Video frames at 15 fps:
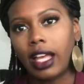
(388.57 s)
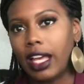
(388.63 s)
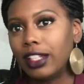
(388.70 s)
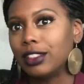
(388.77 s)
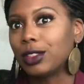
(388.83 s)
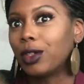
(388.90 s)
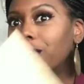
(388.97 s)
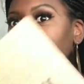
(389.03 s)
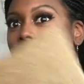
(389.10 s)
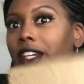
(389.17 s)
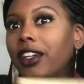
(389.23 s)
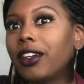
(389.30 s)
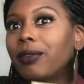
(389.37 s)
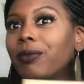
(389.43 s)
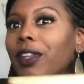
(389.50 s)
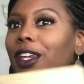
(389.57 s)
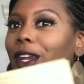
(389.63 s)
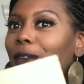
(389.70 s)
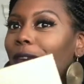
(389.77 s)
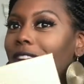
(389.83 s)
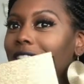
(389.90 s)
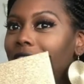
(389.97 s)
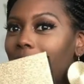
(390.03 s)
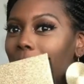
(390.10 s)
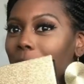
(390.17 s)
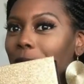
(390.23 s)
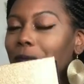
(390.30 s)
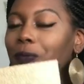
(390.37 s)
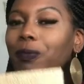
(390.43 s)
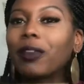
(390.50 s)
I just go in here and I write it out.
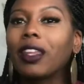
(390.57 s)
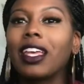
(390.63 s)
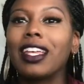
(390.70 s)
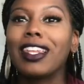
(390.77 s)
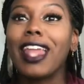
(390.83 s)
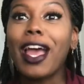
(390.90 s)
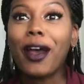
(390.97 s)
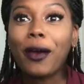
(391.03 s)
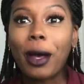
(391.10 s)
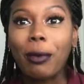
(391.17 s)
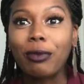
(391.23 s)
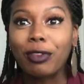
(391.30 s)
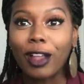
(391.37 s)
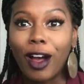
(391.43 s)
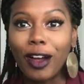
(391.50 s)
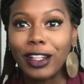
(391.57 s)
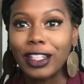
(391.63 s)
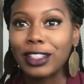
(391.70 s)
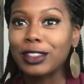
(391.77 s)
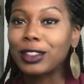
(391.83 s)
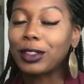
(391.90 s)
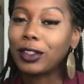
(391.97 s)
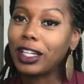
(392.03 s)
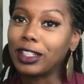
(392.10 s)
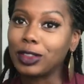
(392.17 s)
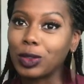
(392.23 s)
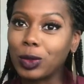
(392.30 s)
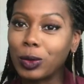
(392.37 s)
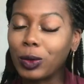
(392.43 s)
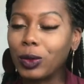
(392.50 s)
And now I'm vlogging, so that's
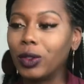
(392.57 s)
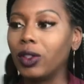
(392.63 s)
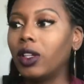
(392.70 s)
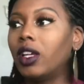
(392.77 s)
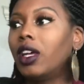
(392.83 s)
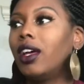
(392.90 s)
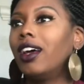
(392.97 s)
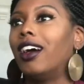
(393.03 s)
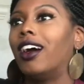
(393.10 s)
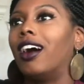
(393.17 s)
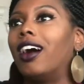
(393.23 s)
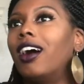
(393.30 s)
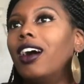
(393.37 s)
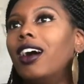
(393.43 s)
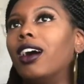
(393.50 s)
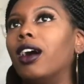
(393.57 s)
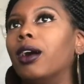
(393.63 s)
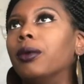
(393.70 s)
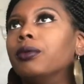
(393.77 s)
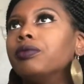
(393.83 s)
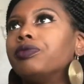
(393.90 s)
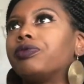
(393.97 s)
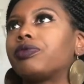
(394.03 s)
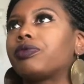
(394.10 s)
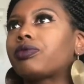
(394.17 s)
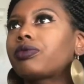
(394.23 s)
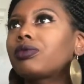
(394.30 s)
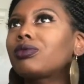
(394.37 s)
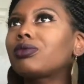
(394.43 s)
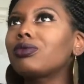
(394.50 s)
cool.
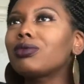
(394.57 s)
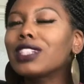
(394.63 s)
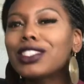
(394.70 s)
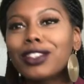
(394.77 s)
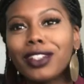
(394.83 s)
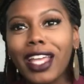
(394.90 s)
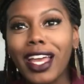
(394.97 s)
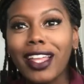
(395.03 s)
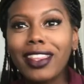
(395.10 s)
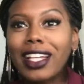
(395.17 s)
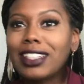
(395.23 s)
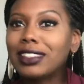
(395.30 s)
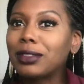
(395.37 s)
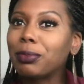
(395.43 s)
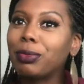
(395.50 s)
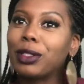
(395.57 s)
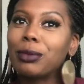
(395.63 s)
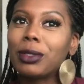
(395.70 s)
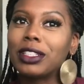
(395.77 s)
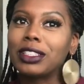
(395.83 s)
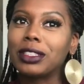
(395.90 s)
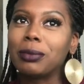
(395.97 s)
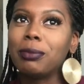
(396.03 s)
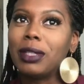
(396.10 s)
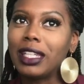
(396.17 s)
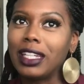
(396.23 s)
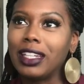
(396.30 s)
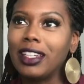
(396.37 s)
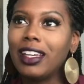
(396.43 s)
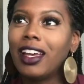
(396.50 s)
So yeah, that's pretty much
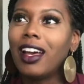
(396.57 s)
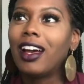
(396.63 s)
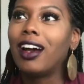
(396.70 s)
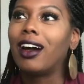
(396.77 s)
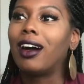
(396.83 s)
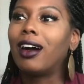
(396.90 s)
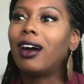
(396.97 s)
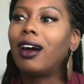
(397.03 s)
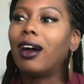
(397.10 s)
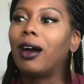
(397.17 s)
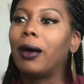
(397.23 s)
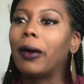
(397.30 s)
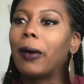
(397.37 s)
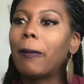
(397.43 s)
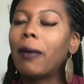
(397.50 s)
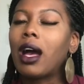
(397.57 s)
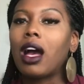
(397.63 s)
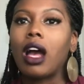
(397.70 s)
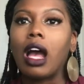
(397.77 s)
me. I'm